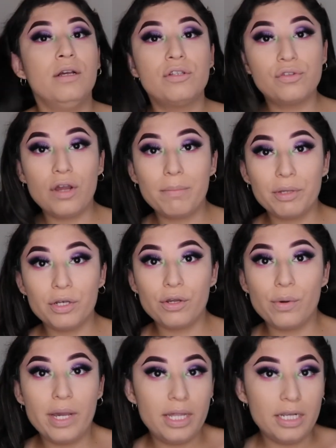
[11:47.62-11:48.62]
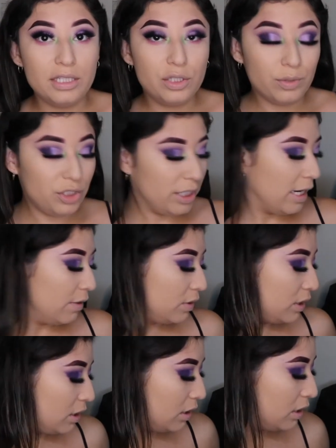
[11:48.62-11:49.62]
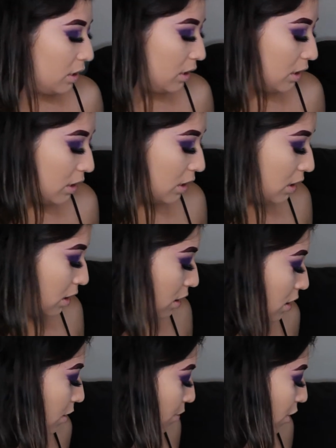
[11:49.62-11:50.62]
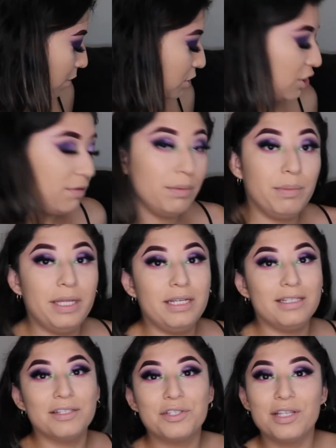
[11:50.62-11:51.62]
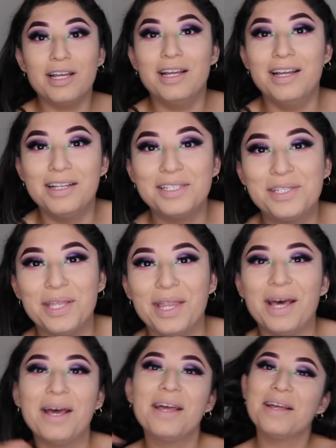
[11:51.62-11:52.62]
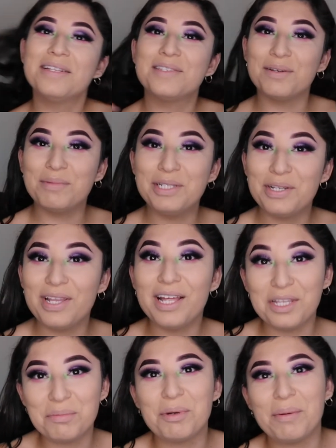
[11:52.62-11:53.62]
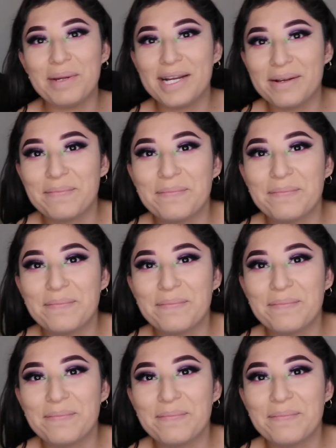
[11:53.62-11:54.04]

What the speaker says: so I'm gonna go ahead and switch it out. Probably should have been paying attention to that. So I'm gonna do that and then be right back.